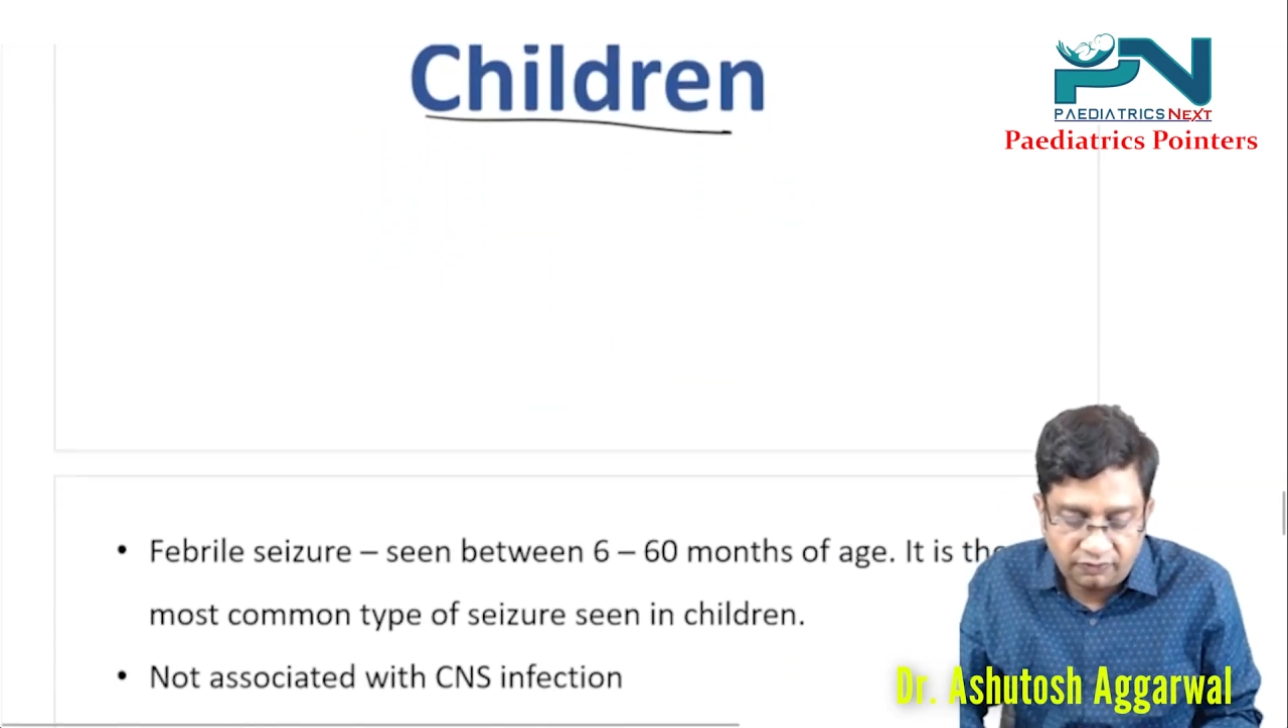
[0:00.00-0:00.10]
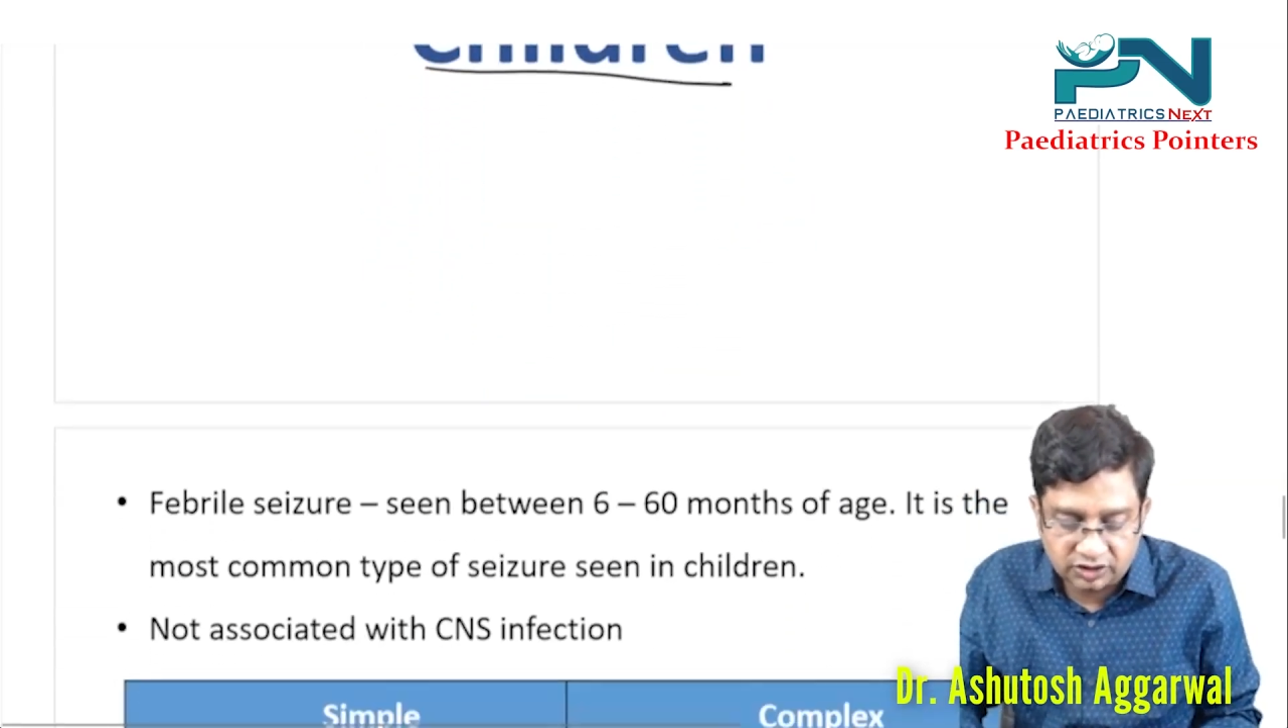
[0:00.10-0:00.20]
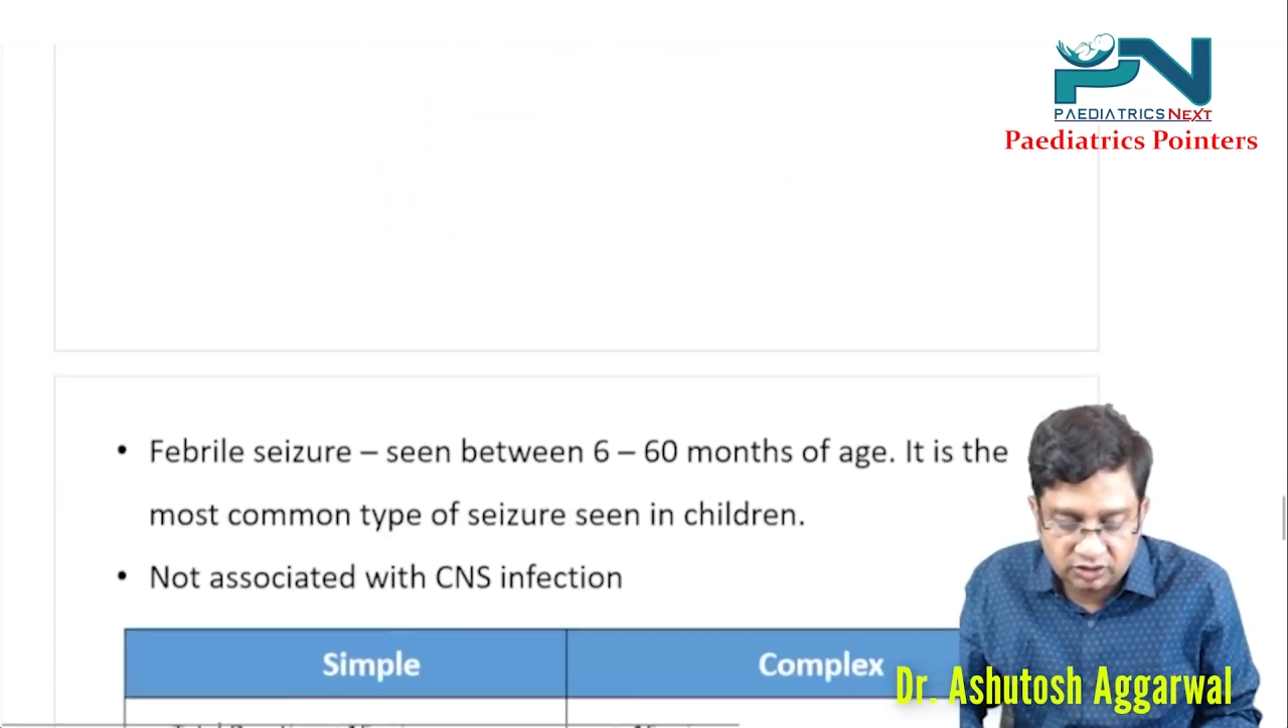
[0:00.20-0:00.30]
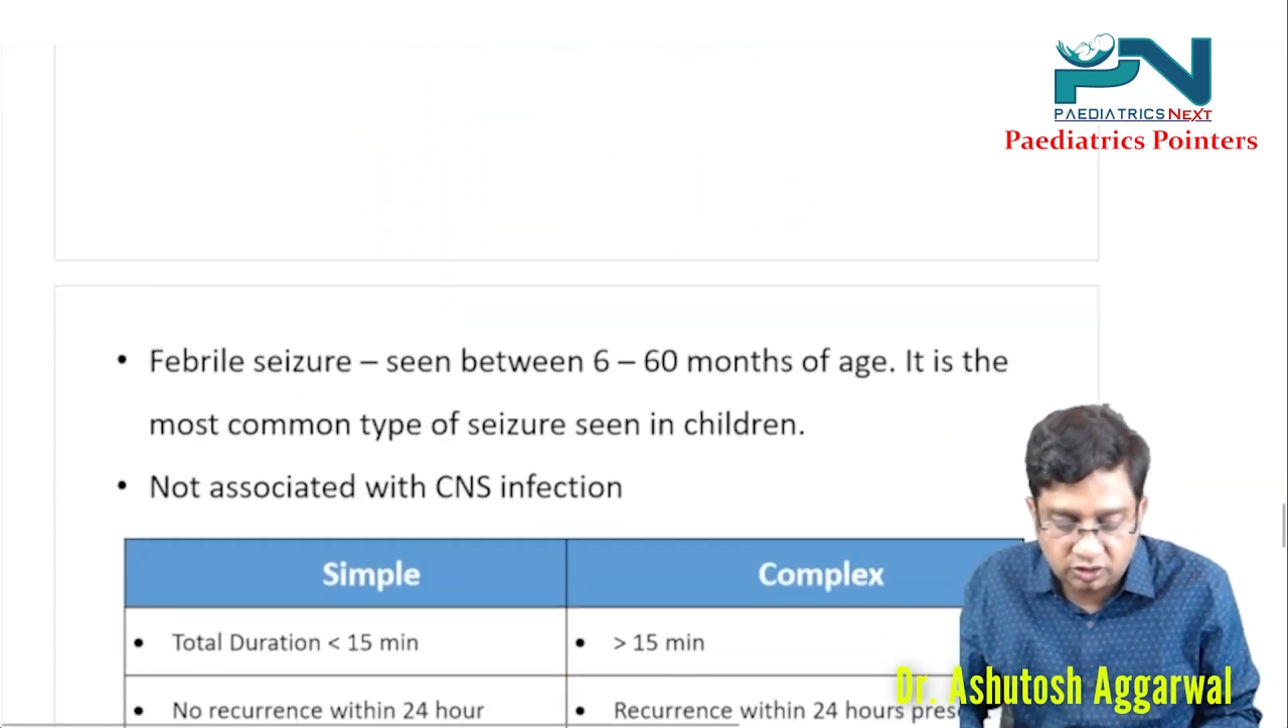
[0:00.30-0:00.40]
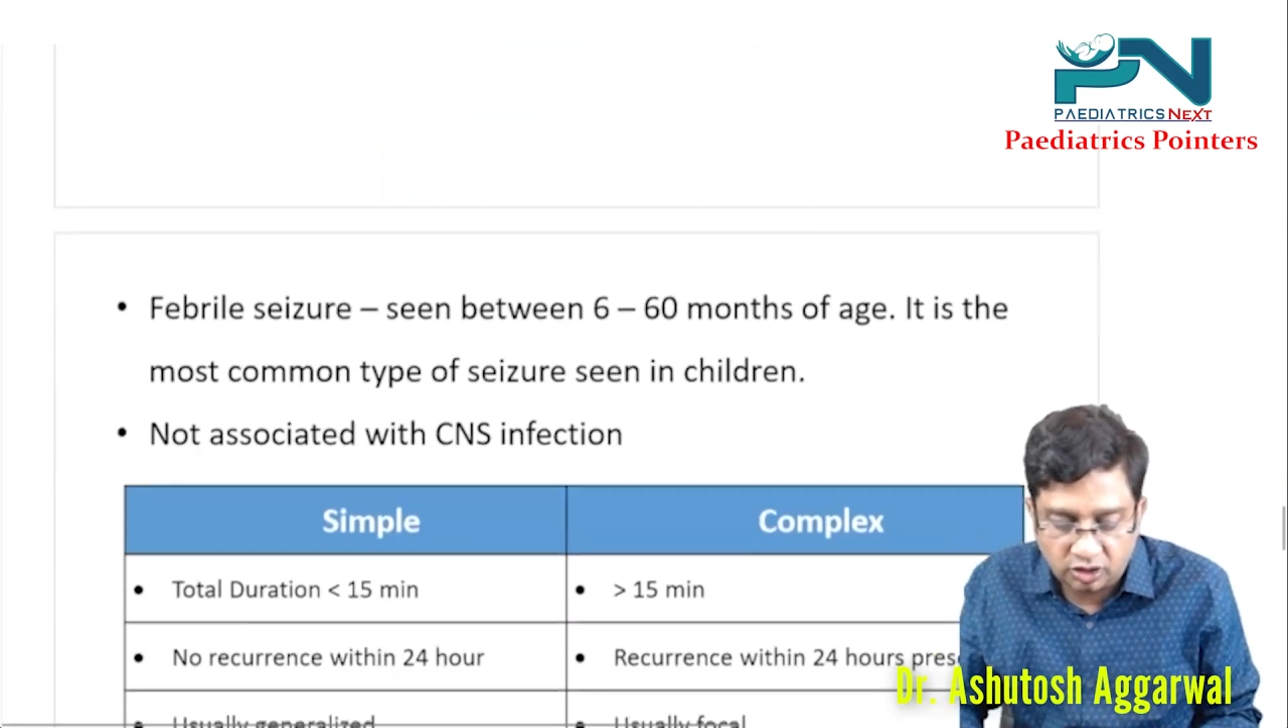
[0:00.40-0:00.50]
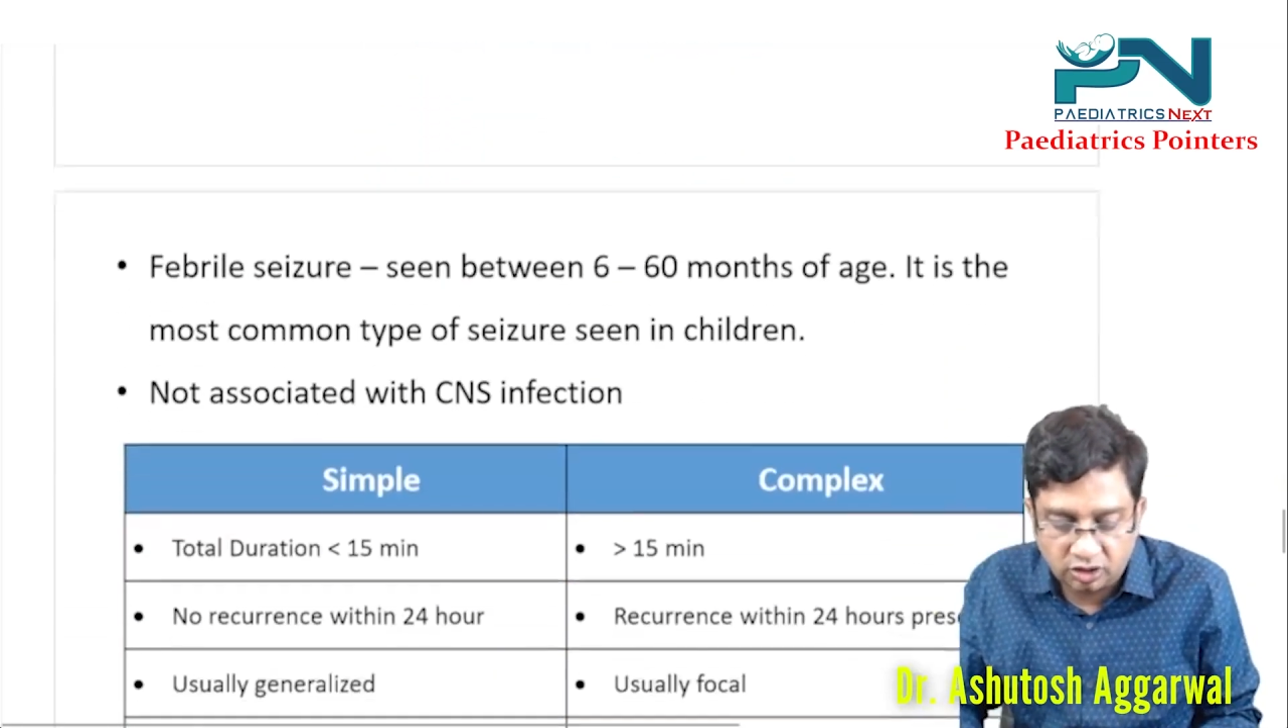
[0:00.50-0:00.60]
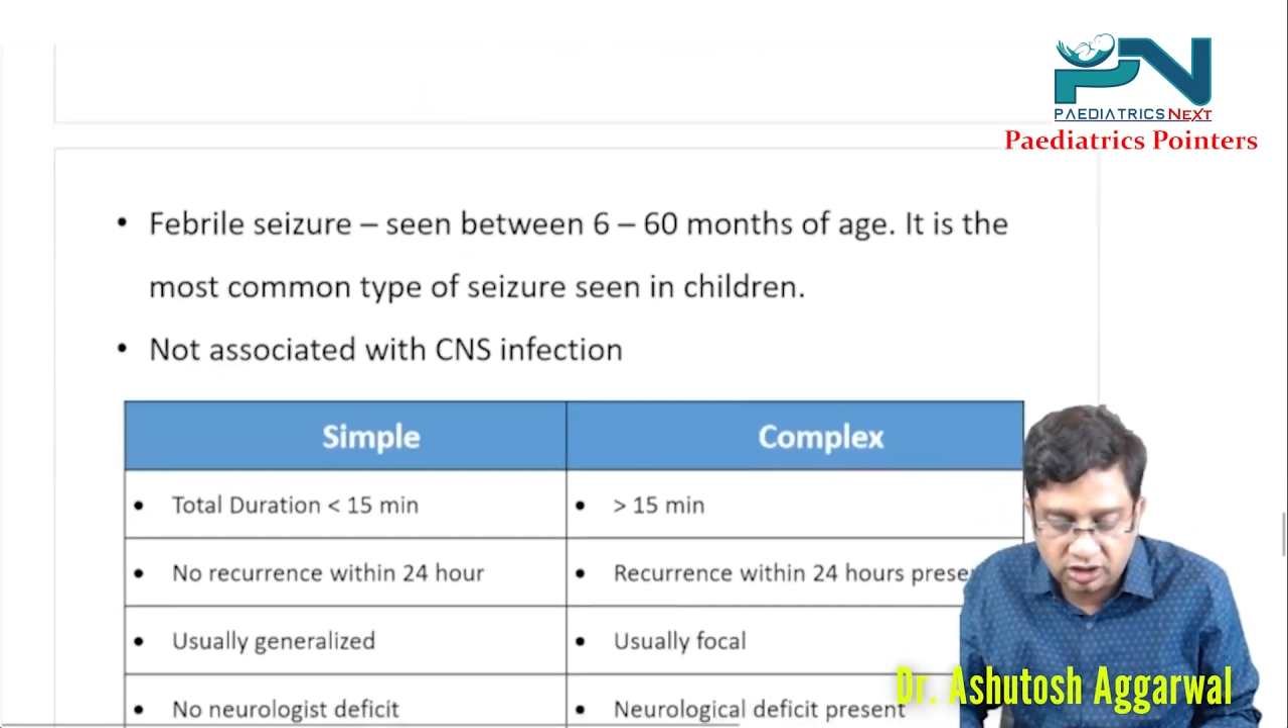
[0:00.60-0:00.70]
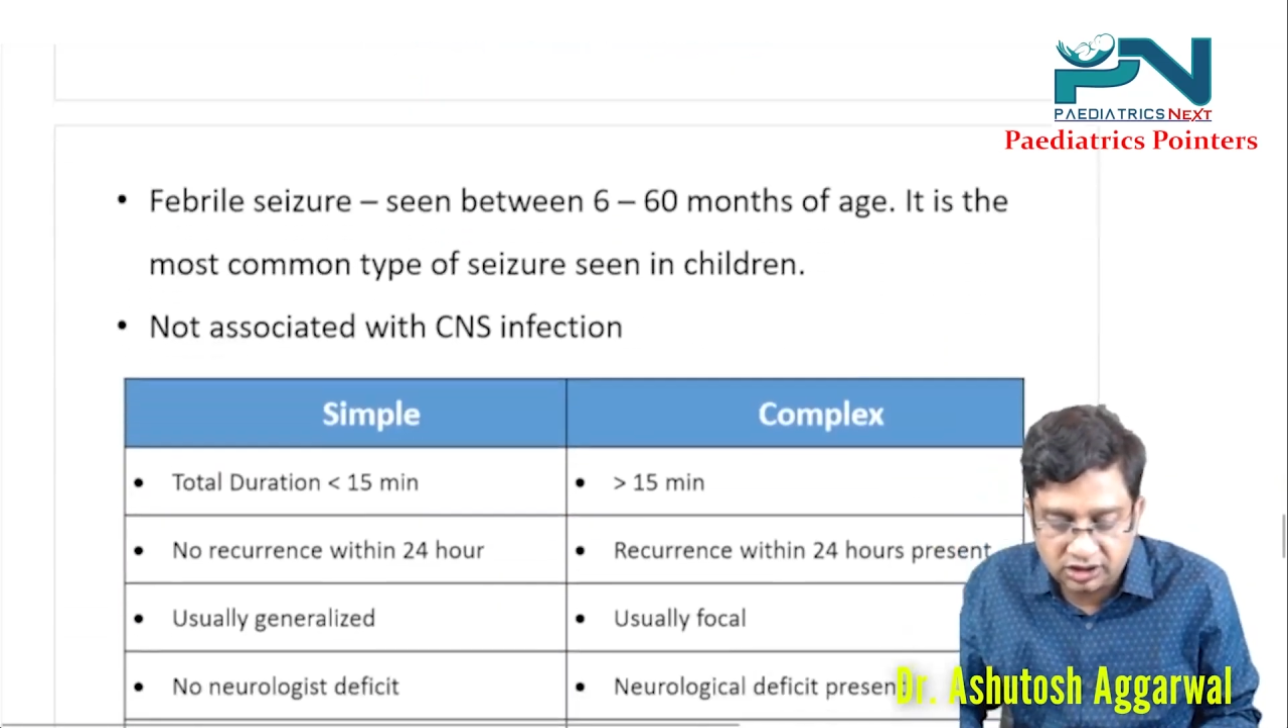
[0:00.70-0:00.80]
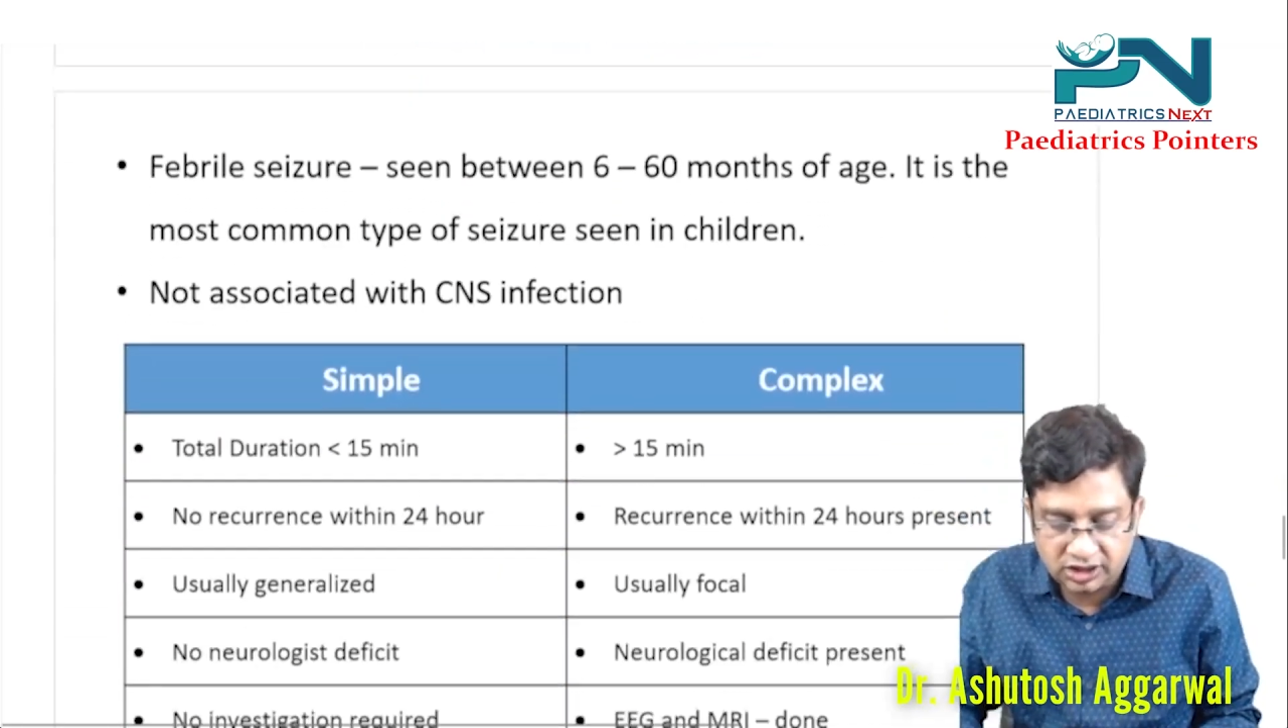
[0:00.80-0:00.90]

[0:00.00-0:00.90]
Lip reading: first you talk is